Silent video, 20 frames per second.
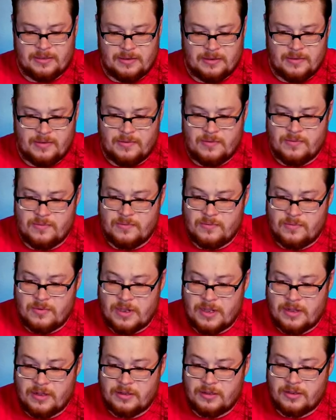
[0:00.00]
Ooh,
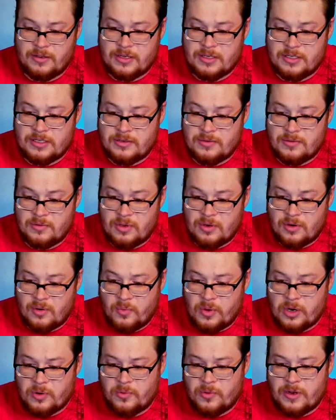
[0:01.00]
look at you. You're a
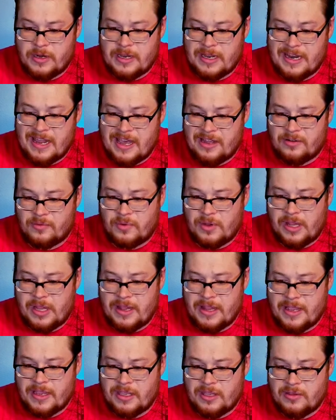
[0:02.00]
weird one, and I don't really
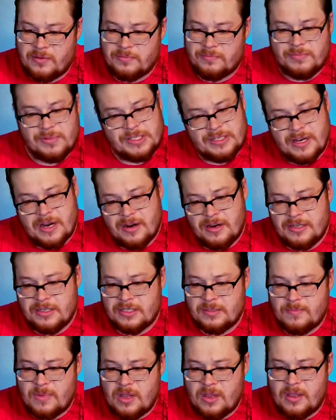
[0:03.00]
like you. Sorry,
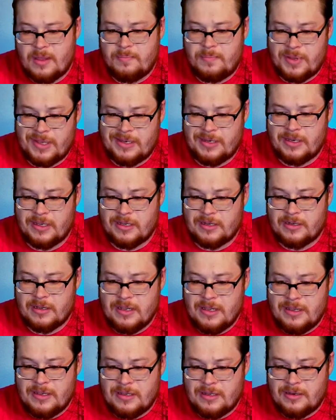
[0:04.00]
just my opinion.
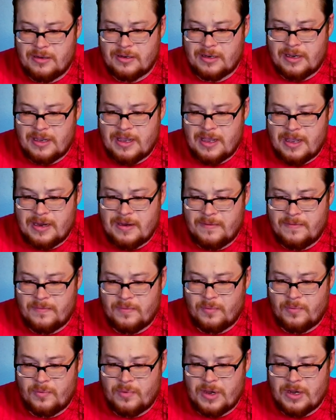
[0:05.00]
You're kind
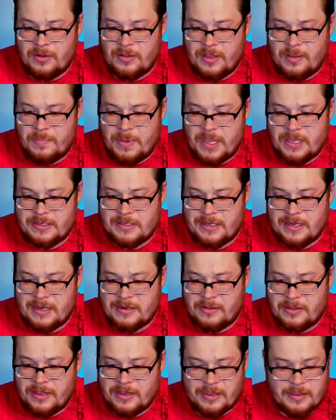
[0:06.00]
of weirdly painted. I
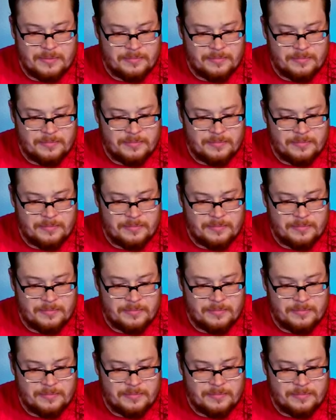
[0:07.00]
don't like it.